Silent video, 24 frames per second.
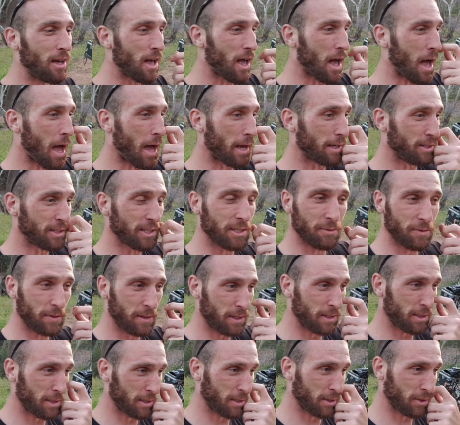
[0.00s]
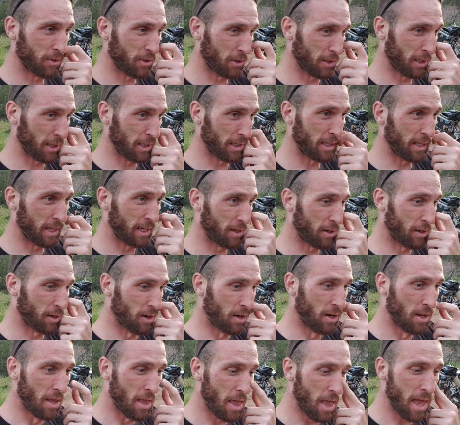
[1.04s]
I just finished cooking dinner
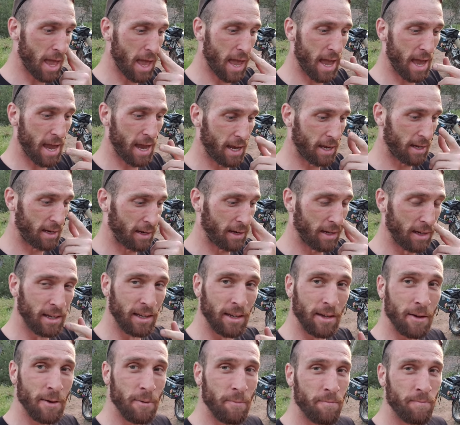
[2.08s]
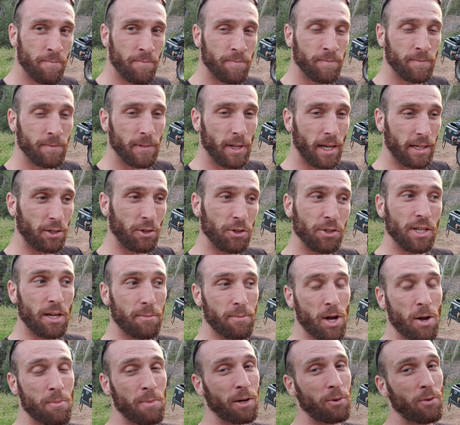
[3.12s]
and I used up
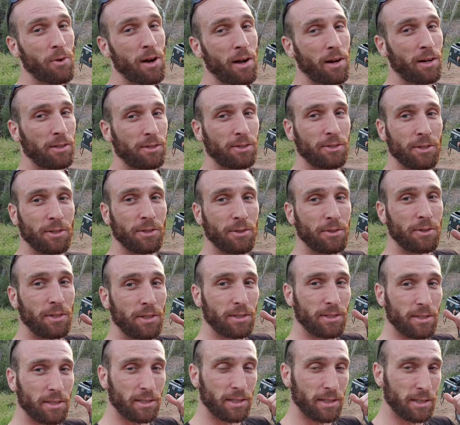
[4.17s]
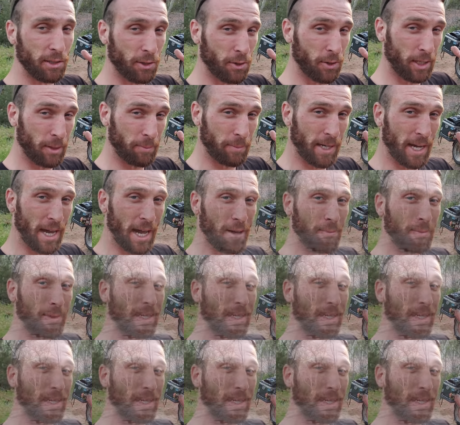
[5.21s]
all my water. So there's a little creek behind